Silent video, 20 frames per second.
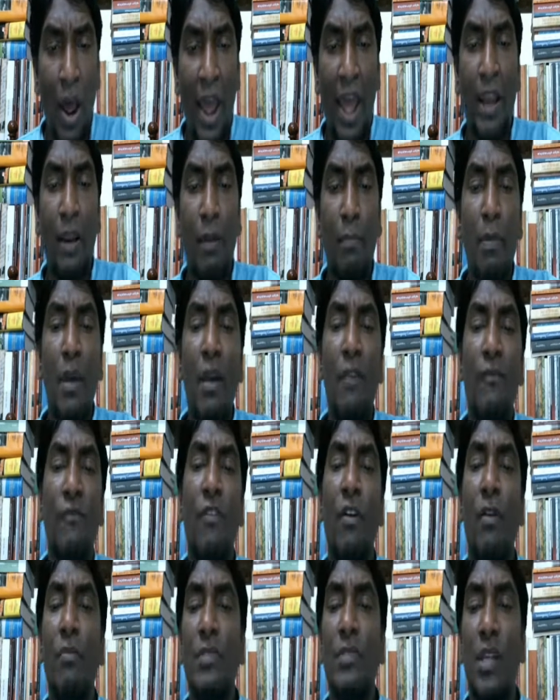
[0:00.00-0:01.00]
And big
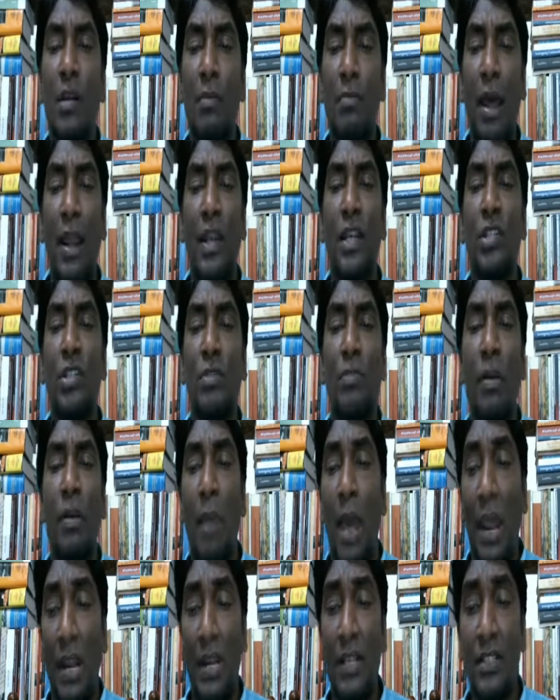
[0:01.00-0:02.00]
firms are managed by
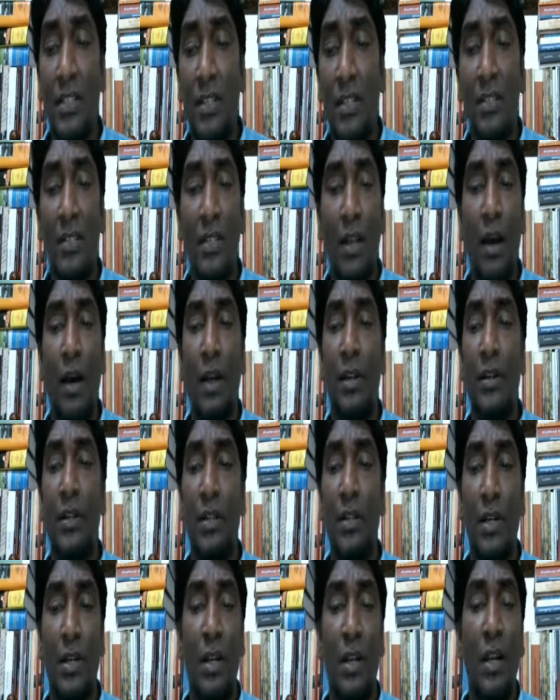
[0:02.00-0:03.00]
managers and
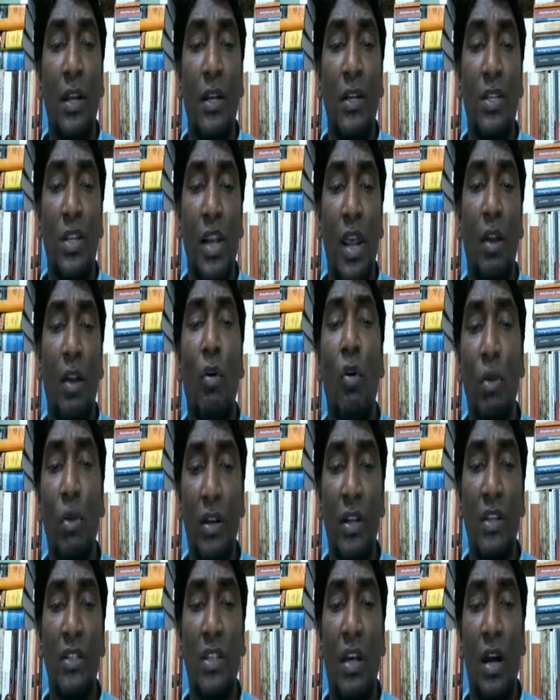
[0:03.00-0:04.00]
uh,
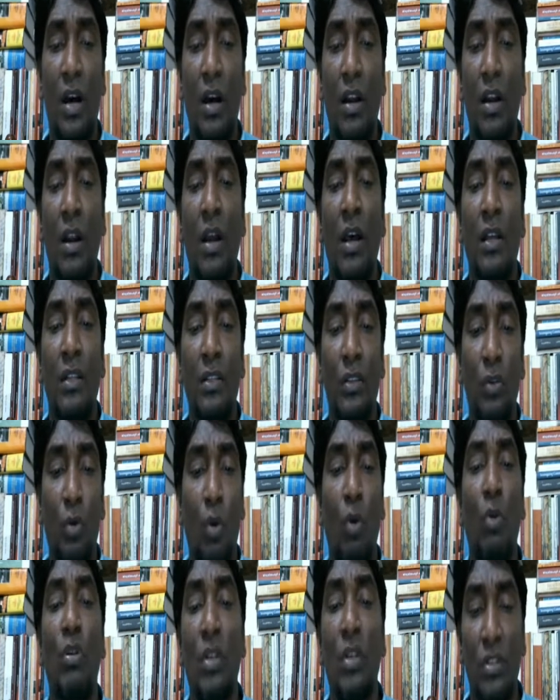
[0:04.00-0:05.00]
shareholders are the
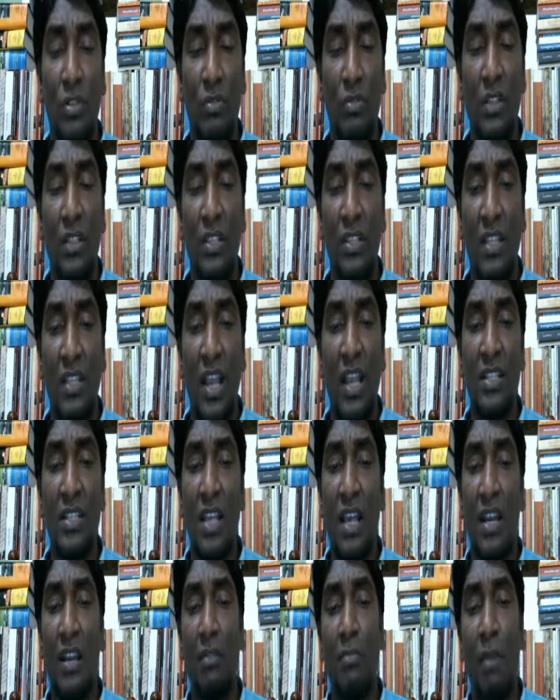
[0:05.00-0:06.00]
owners of this case
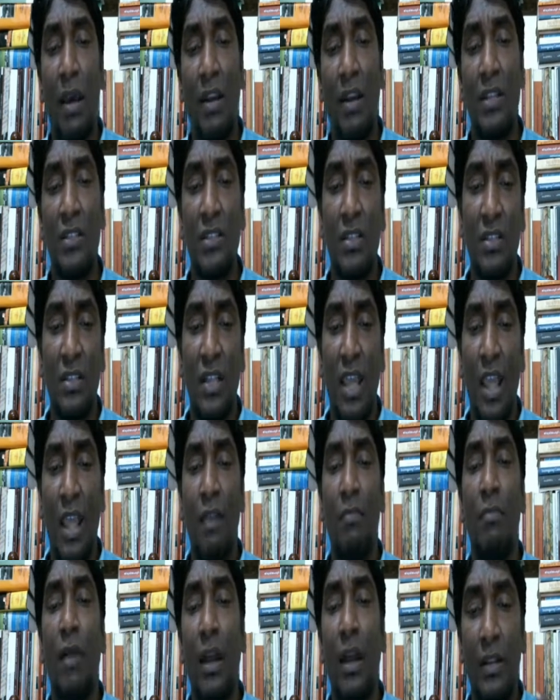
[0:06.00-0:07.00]
and the managers
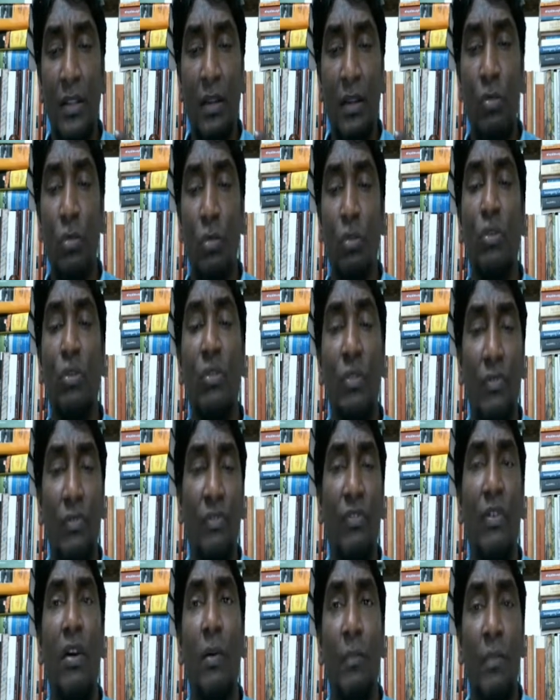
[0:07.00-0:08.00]
aim at the growth of the
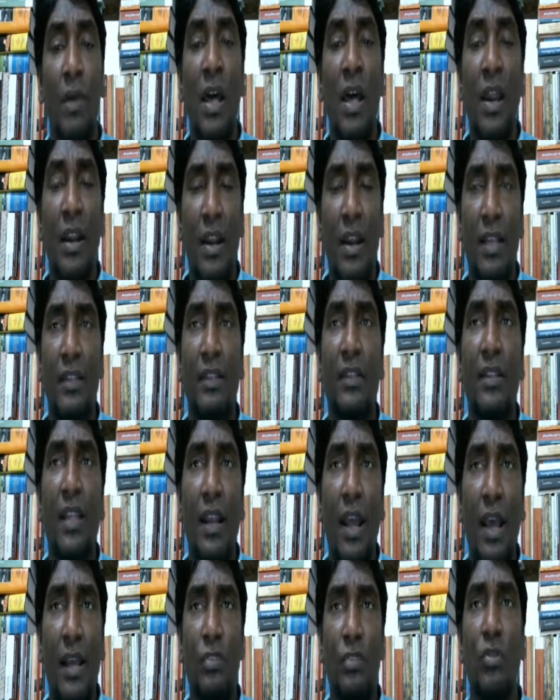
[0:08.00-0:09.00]
firm rather than
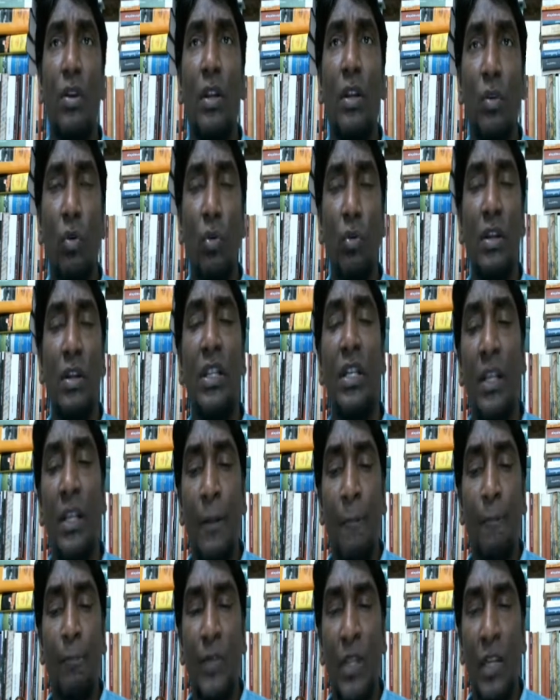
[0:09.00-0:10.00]
actually only
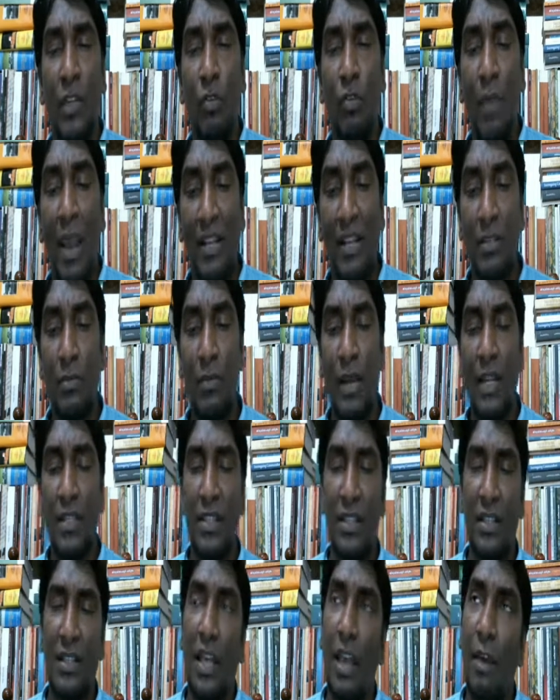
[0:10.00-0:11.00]
you know
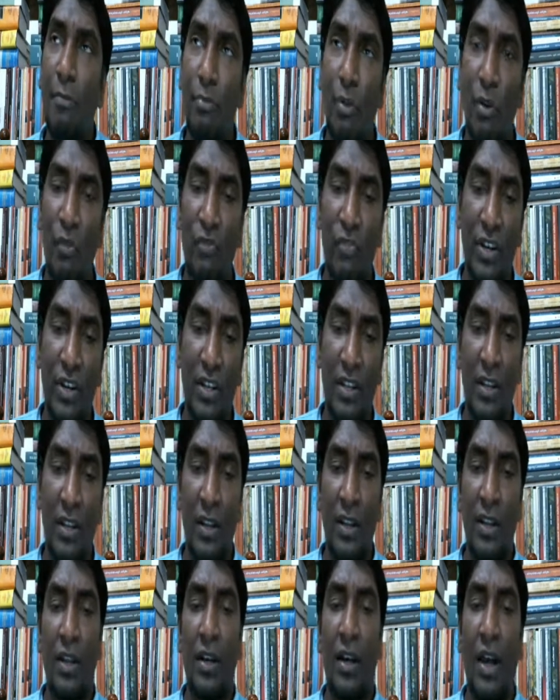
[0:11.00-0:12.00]
maximizing their profits
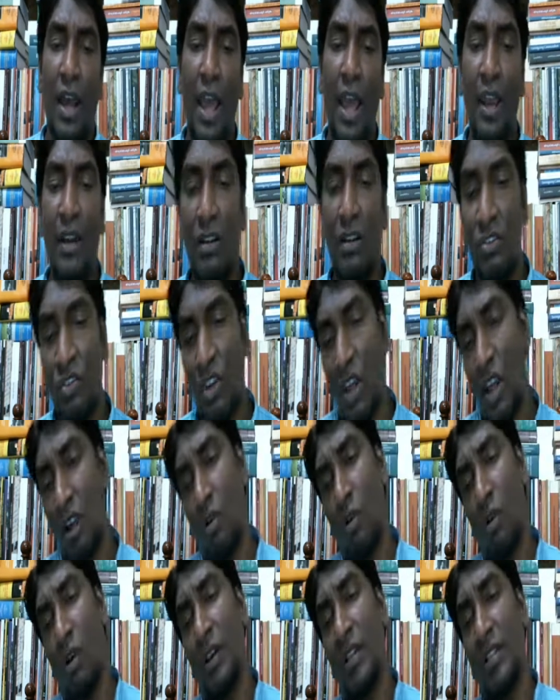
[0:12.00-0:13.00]
and the
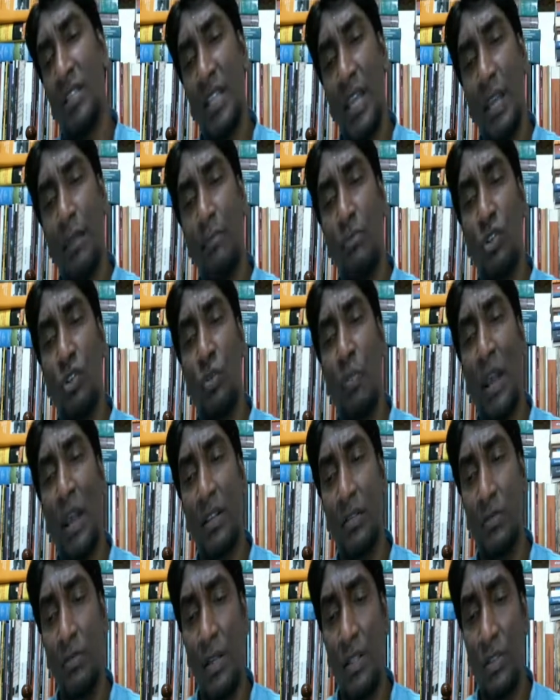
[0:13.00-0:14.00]
shareholders aims to
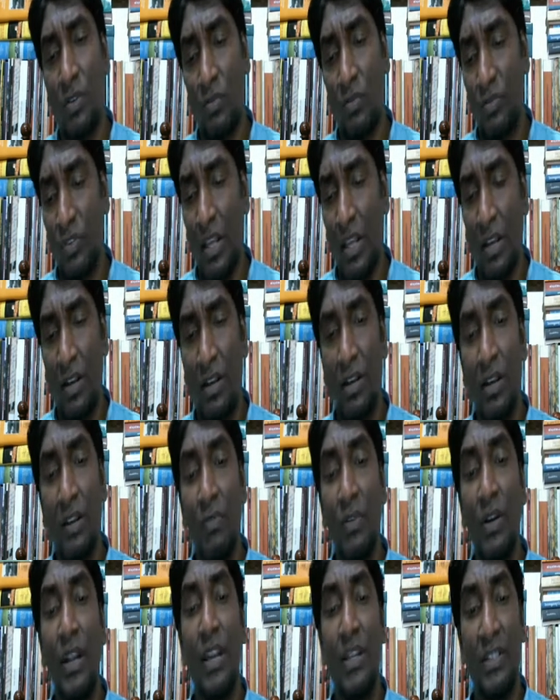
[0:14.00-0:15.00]
maximize of their
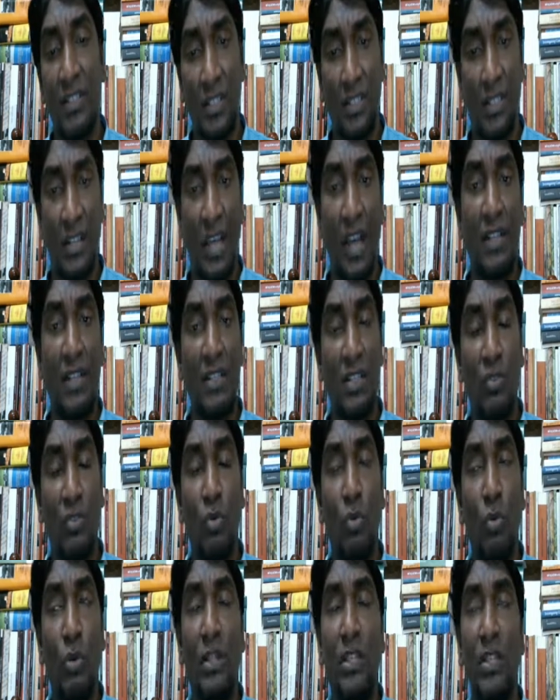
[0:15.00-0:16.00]
dividends in that sense
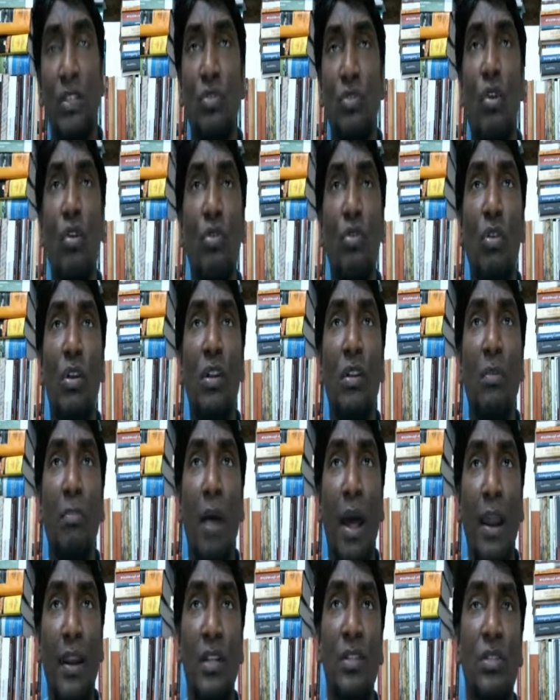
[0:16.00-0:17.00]
so it is not really the
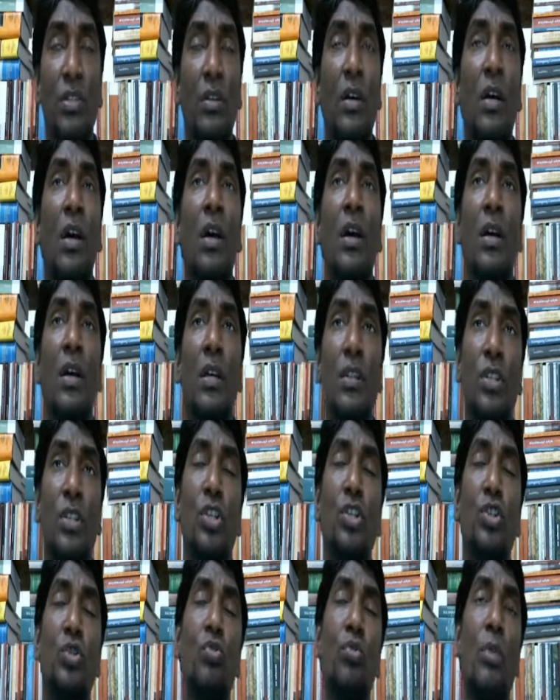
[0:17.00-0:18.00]
manager's
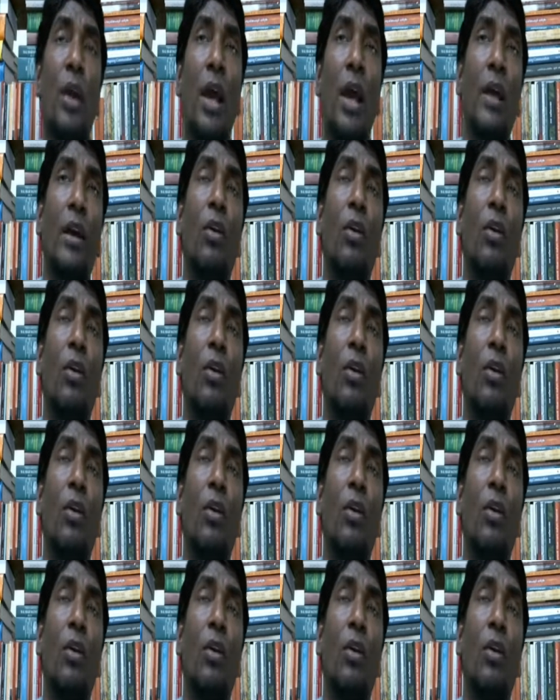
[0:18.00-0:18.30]
issue